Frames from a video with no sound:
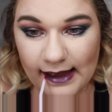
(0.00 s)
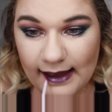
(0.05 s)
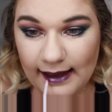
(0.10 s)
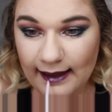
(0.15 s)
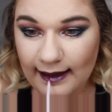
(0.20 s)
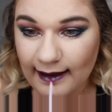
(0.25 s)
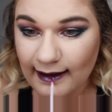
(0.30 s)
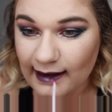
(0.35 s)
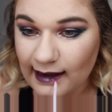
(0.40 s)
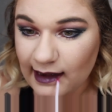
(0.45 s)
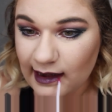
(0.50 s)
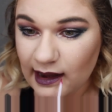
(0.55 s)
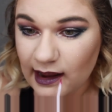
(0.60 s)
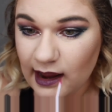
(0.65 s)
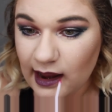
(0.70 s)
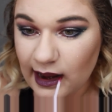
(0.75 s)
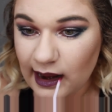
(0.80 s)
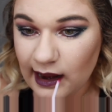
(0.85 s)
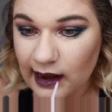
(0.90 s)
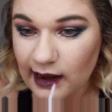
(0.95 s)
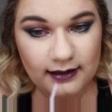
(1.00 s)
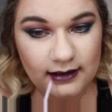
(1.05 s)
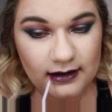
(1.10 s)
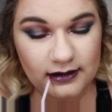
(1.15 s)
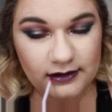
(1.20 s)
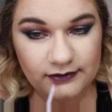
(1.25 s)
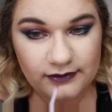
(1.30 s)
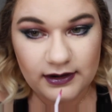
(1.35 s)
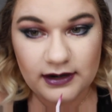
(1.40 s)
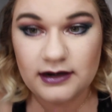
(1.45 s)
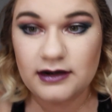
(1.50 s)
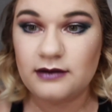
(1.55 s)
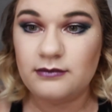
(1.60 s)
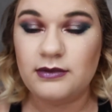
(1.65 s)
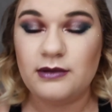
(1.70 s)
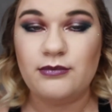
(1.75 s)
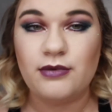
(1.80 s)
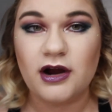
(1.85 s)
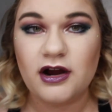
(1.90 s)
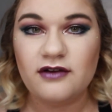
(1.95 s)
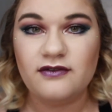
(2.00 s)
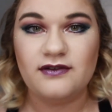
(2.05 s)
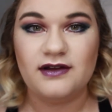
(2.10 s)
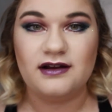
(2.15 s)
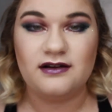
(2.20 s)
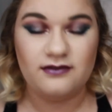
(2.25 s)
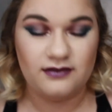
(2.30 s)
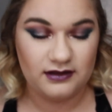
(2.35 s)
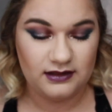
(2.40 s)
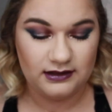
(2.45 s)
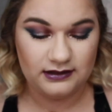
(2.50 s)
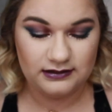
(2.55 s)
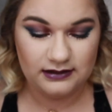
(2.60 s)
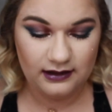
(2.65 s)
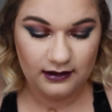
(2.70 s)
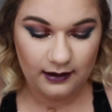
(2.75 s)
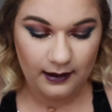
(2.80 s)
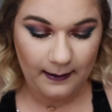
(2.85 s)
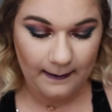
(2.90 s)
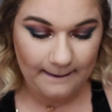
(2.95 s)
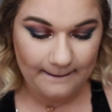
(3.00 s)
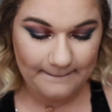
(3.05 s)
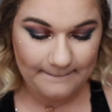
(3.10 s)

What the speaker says: and I just figured it'd be perfect for this look.